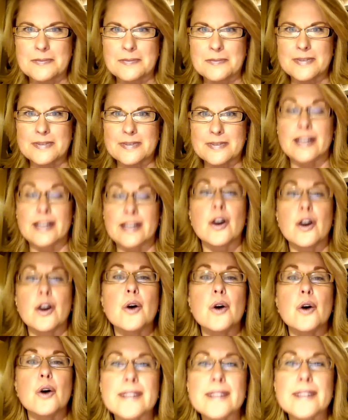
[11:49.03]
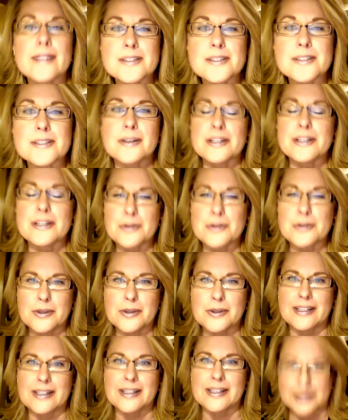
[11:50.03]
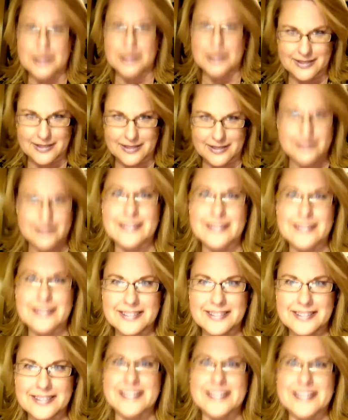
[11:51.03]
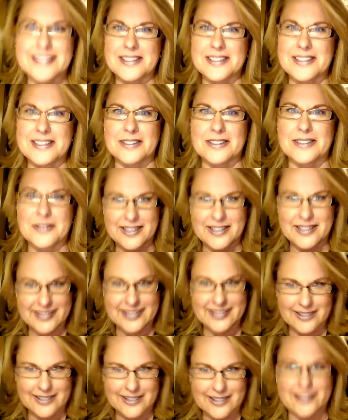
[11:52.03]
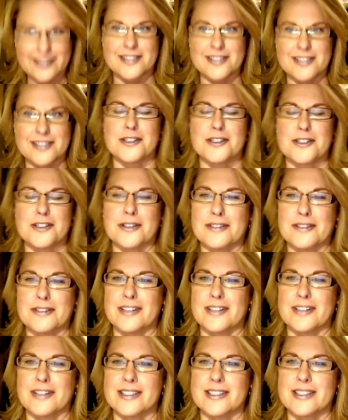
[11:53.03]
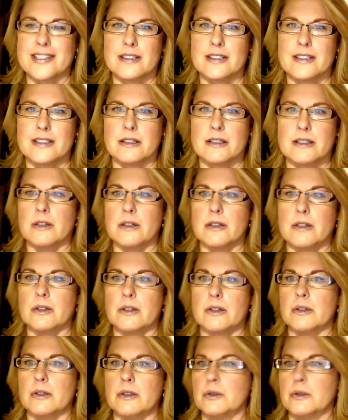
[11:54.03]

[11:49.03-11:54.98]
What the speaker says: saying, oh, that's right, you know a lot about this. Let's hear it. Go ahead, tell us this joke in French. Moi?